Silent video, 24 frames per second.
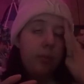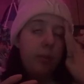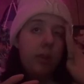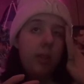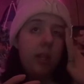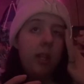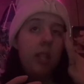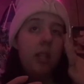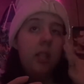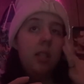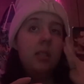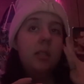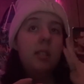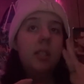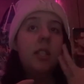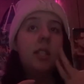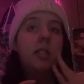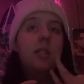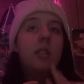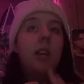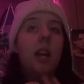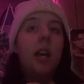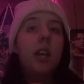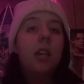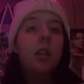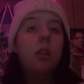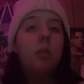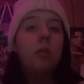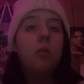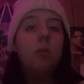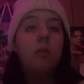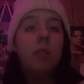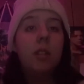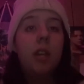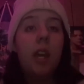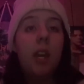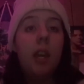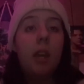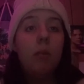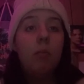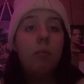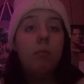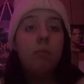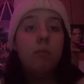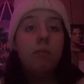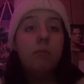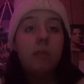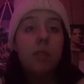playing this like tycoon
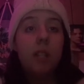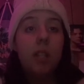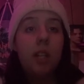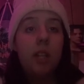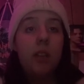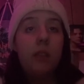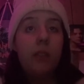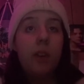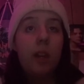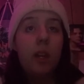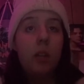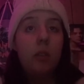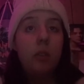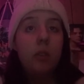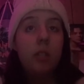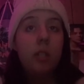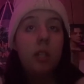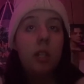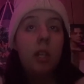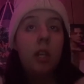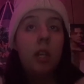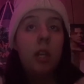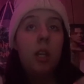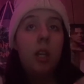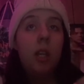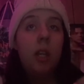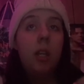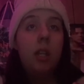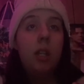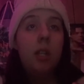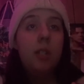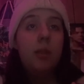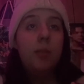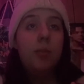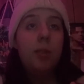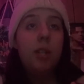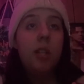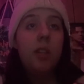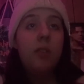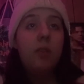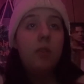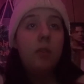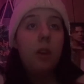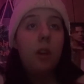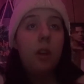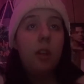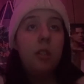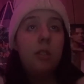game that I found. It's pretty
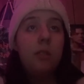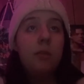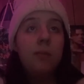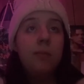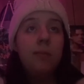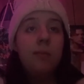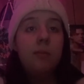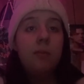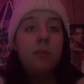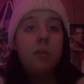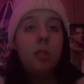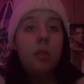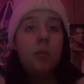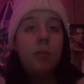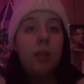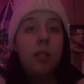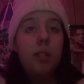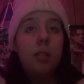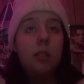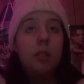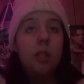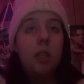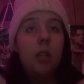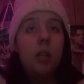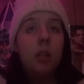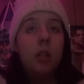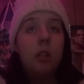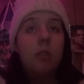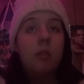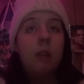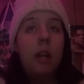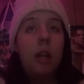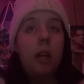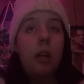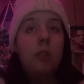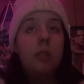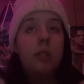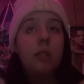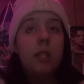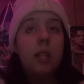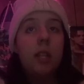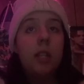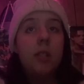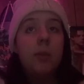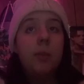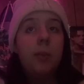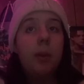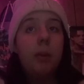fun. You basically go around and
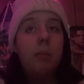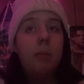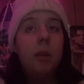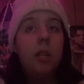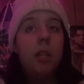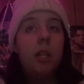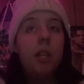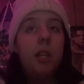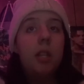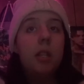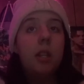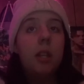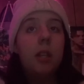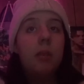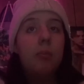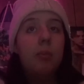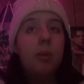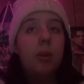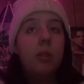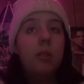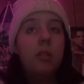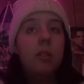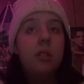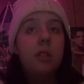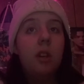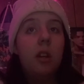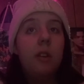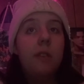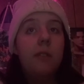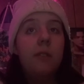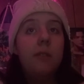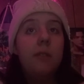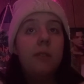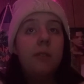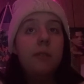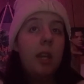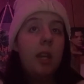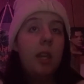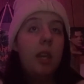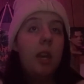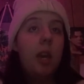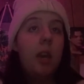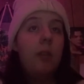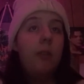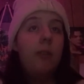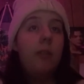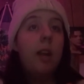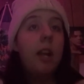like spend money and like build stuff.
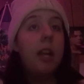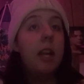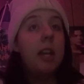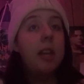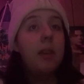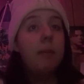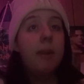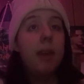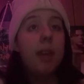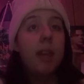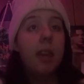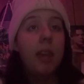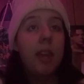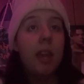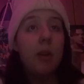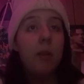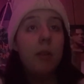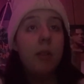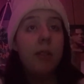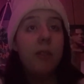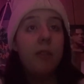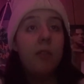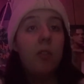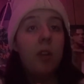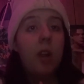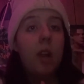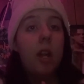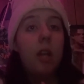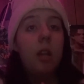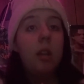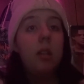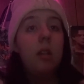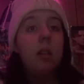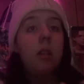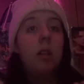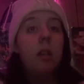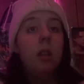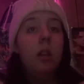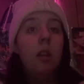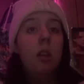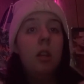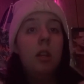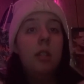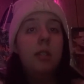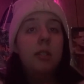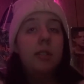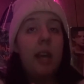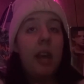Yeah, Friday I'm hanging out with a friend.
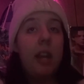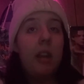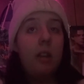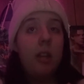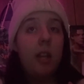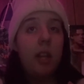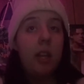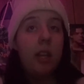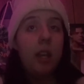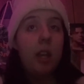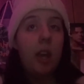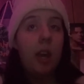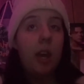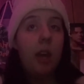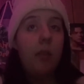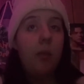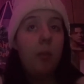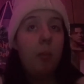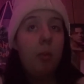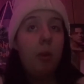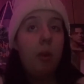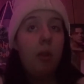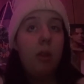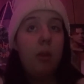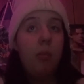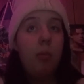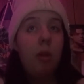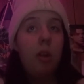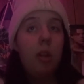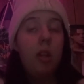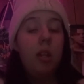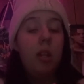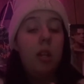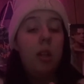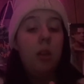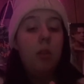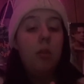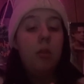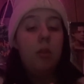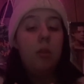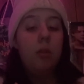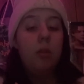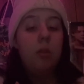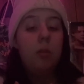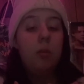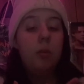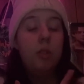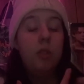Saturday I have a birthday party to go
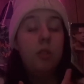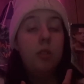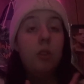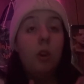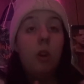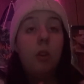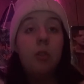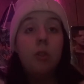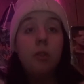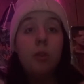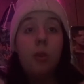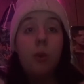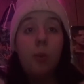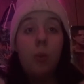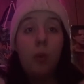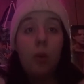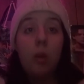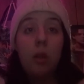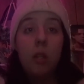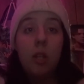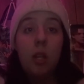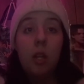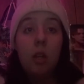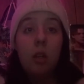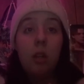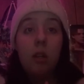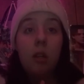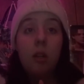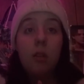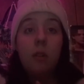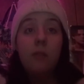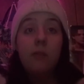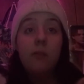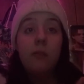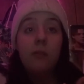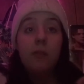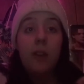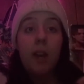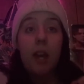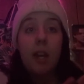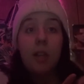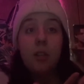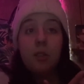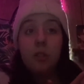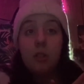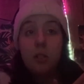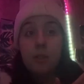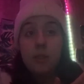to, which is also the 1 year of
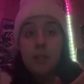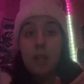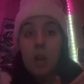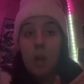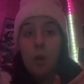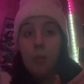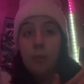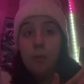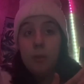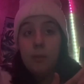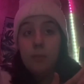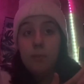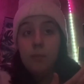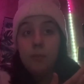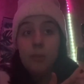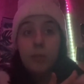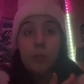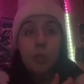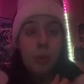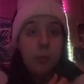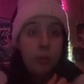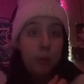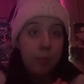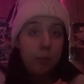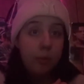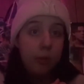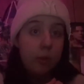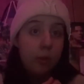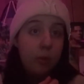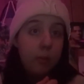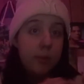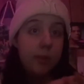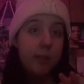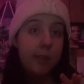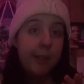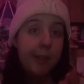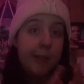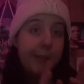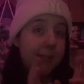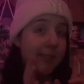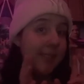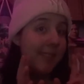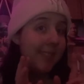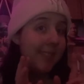Ashton's album, Super Bloom, so